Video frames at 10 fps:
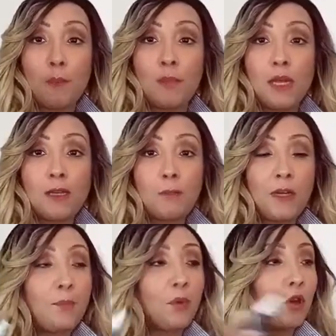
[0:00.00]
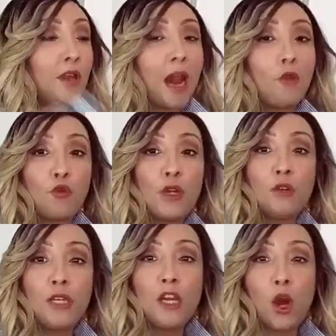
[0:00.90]
but people are not
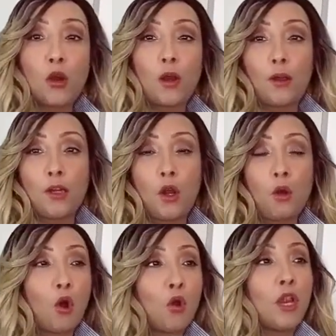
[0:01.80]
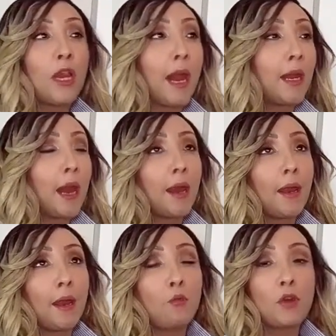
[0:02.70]
really, uh, you know, earning
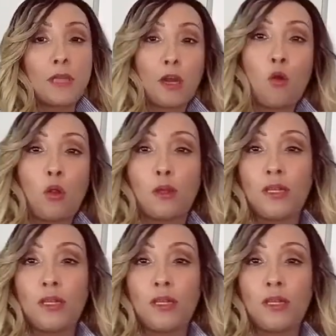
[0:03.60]
a, a, a what's that called, a